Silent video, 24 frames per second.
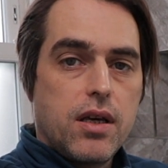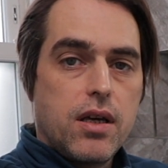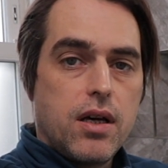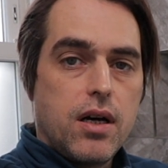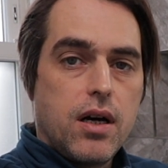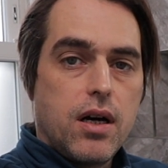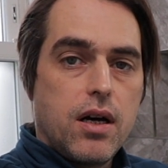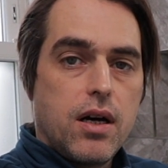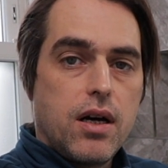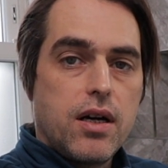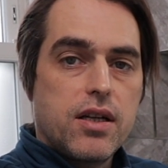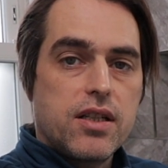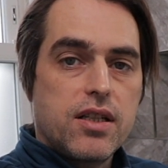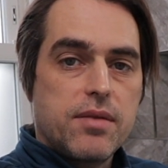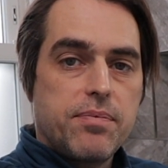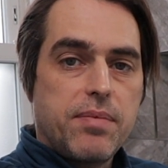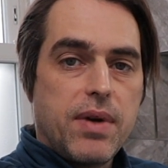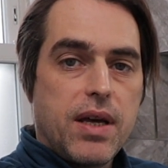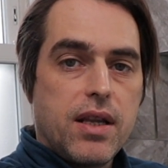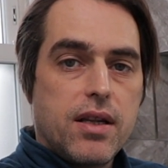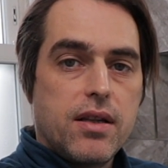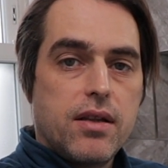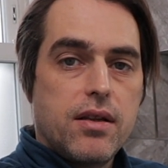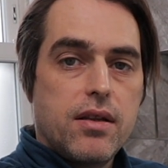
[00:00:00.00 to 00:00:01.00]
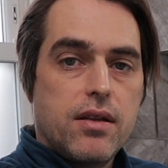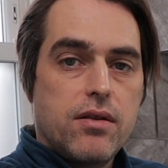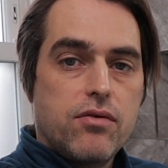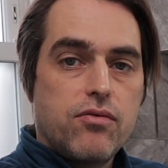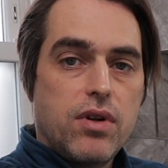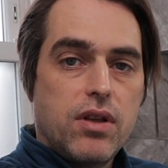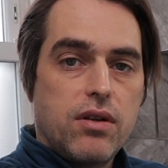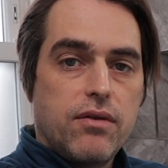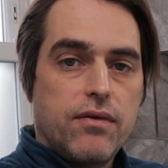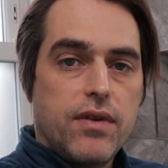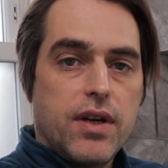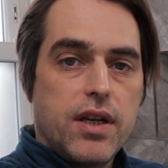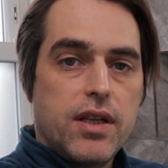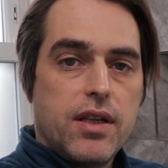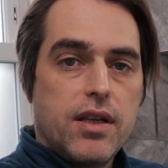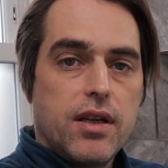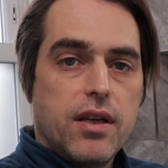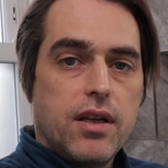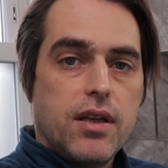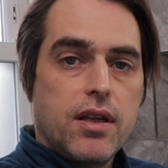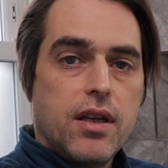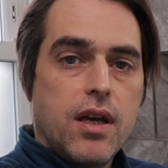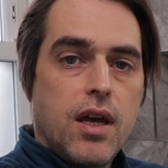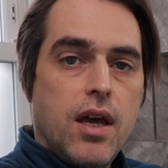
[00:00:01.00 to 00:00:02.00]
I spent
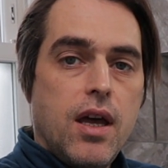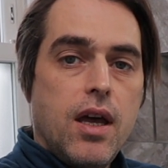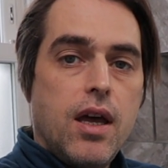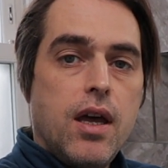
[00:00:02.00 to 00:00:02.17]
renovating it.